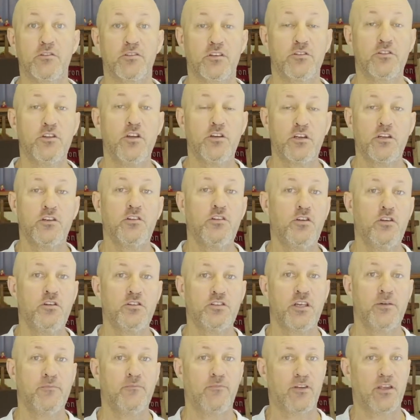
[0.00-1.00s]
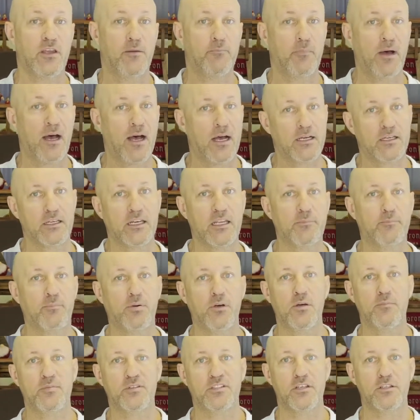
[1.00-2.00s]
and you can use them for your marketing
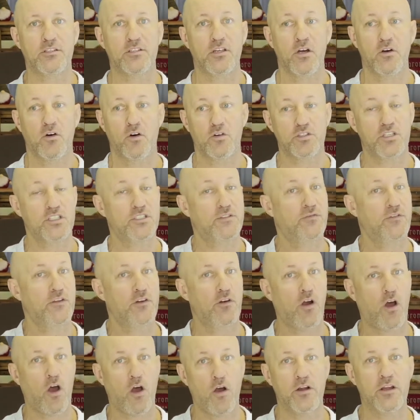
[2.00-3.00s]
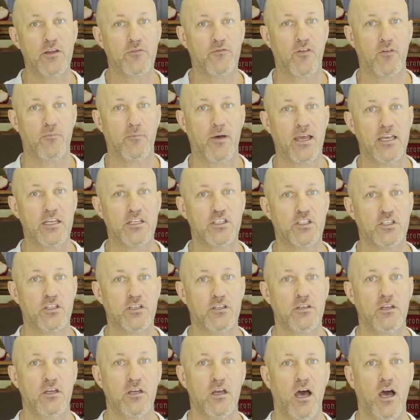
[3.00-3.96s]
purposes or just for your own information.